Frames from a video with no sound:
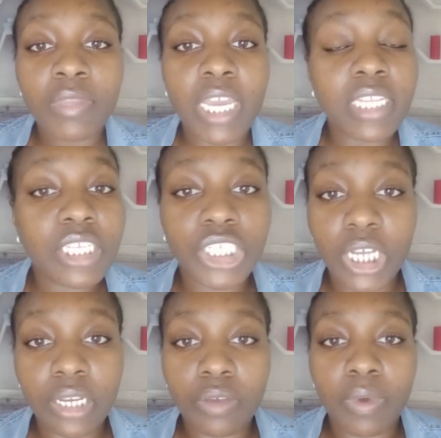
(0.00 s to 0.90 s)
it's
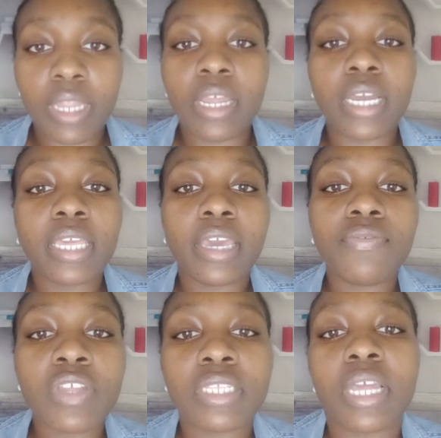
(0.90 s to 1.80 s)
genuine. A
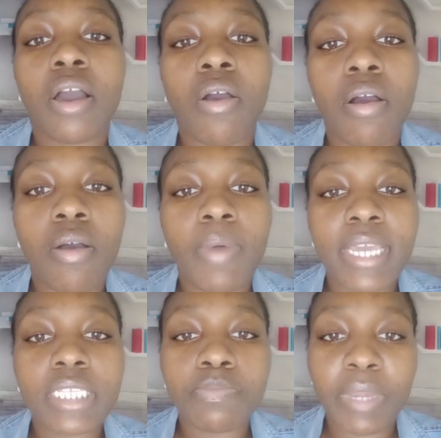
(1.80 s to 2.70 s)
gift is not
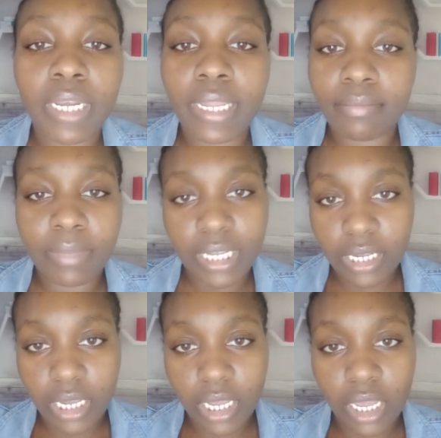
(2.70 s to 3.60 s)
always spending
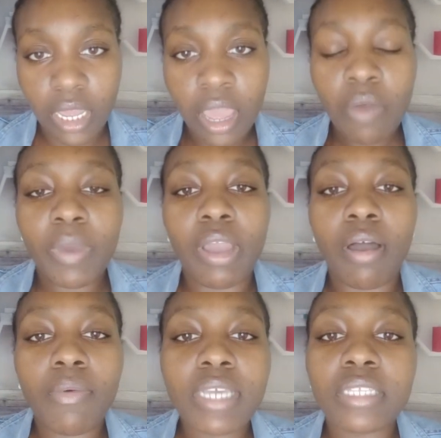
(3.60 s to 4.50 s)
money. We
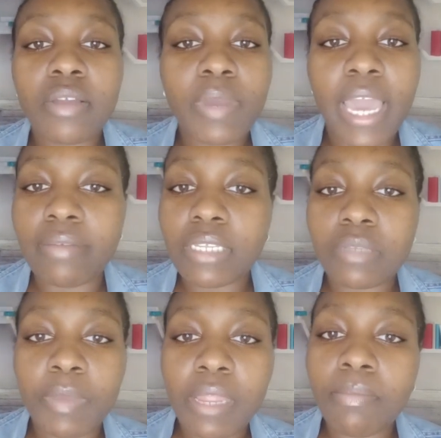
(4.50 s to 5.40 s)
always think we have to
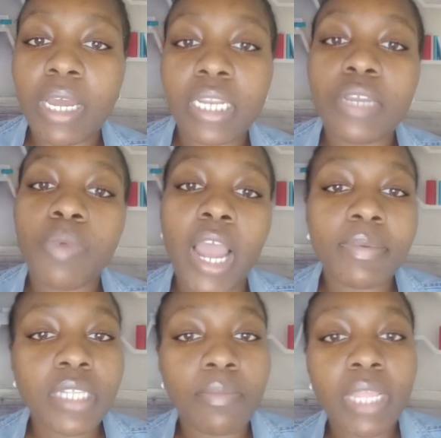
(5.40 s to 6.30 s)
spend money,
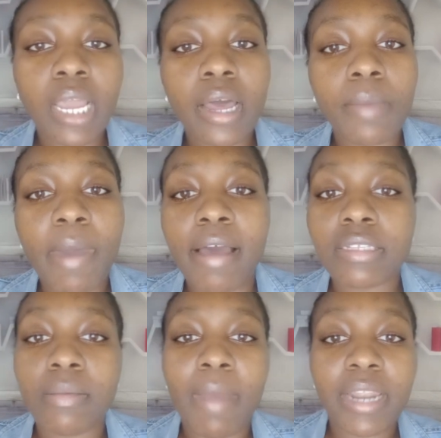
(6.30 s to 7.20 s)
wrap something up, have
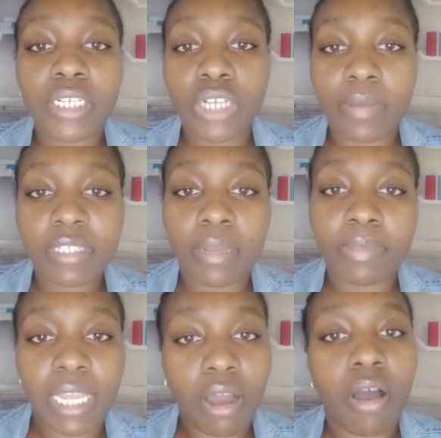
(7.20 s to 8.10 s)
somebody drop
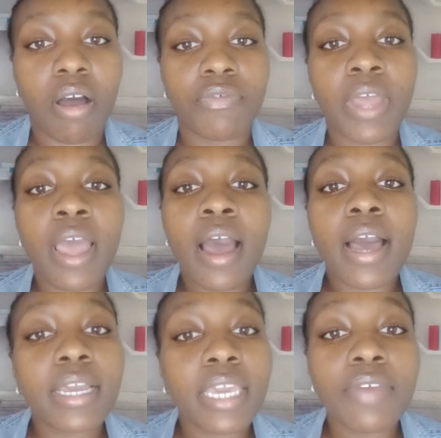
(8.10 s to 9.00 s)
something off.
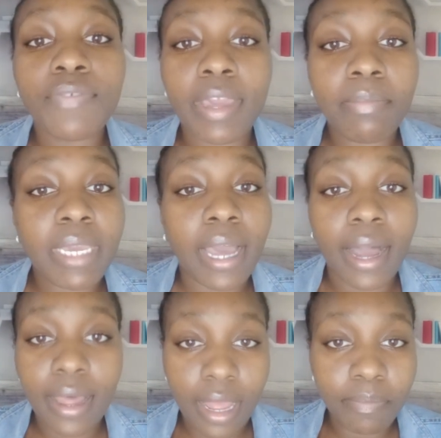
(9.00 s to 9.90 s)
A gift can be a
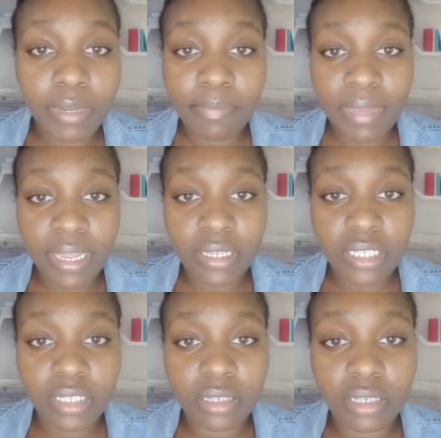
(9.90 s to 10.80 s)

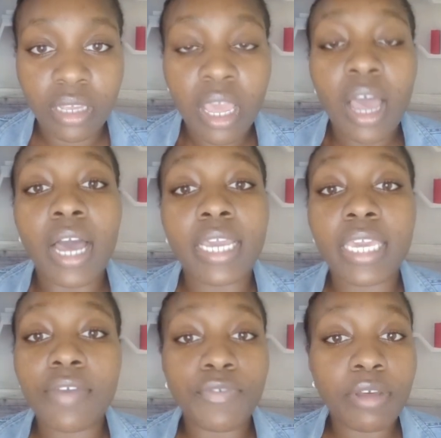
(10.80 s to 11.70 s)
compliment. A
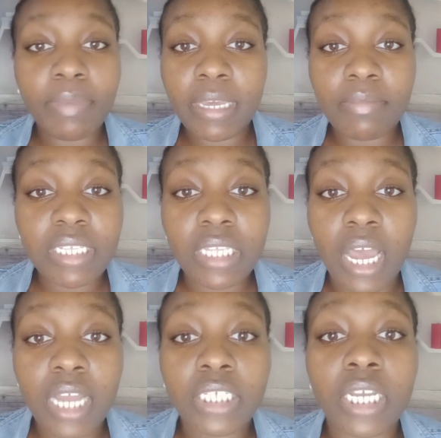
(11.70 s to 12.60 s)
gift could be a
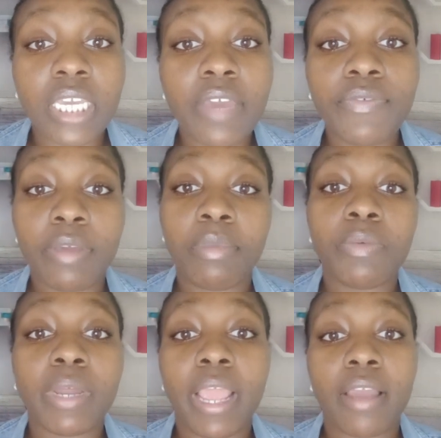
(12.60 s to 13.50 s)
massage. A gift can be
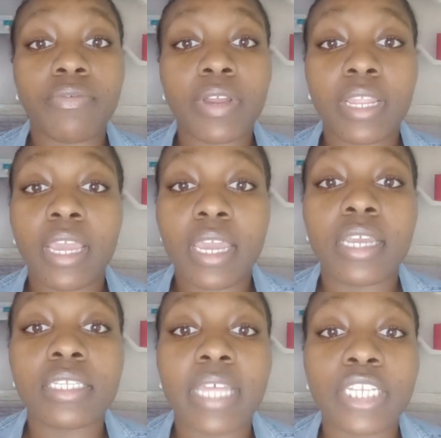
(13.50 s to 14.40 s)
whatever it
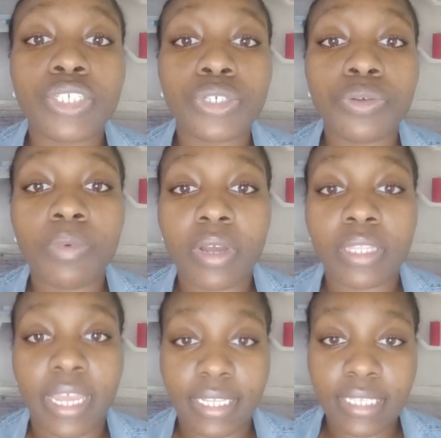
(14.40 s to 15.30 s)
is that you want
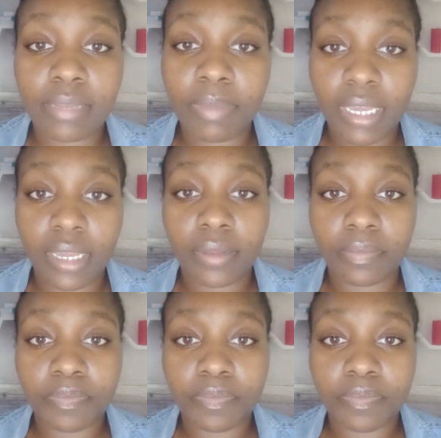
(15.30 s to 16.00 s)
that to be.